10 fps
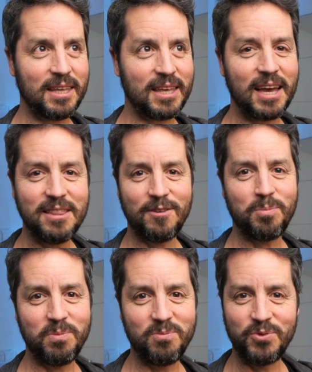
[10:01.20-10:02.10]
can this
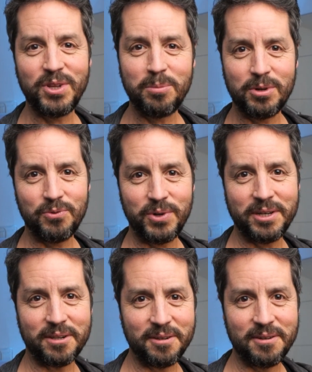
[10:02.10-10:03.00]
really be
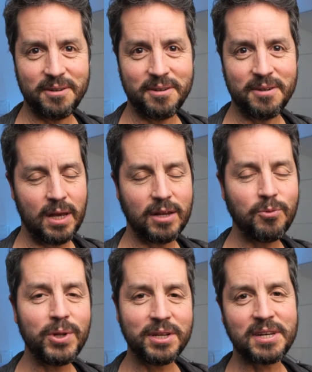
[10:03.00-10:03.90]
real? And will it